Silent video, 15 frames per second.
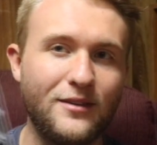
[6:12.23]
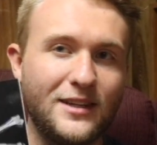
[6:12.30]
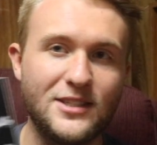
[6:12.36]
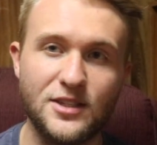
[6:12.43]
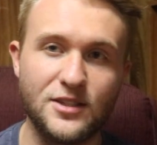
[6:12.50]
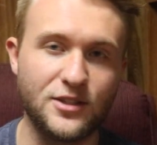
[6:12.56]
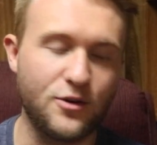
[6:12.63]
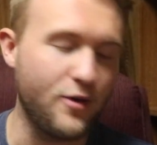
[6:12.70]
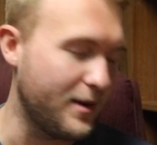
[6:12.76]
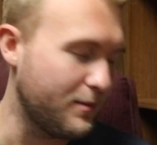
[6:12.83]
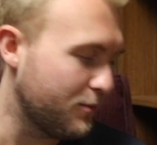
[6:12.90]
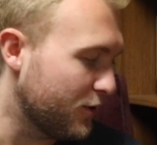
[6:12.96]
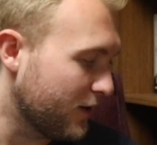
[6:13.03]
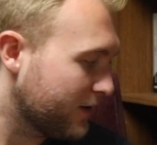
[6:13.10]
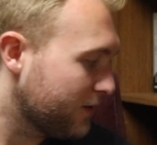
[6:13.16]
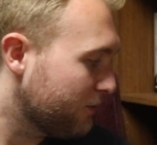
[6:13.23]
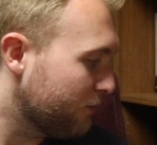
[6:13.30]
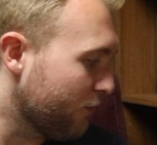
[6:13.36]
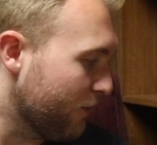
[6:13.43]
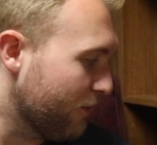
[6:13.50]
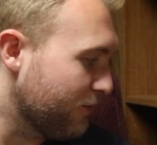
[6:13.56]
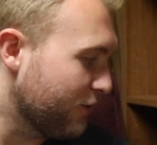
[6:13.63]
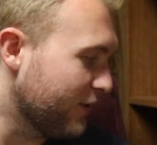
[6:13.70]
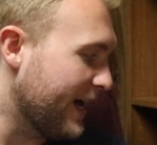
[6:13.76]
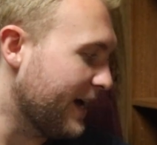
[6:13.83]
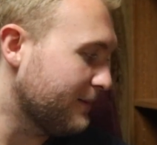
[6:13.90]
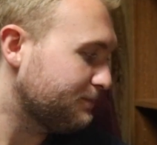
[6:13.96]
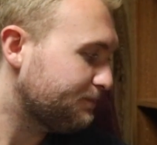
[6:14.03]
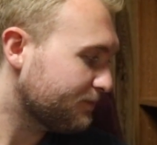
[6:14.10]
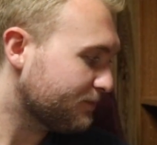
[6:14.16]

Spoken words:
this is a great book for that.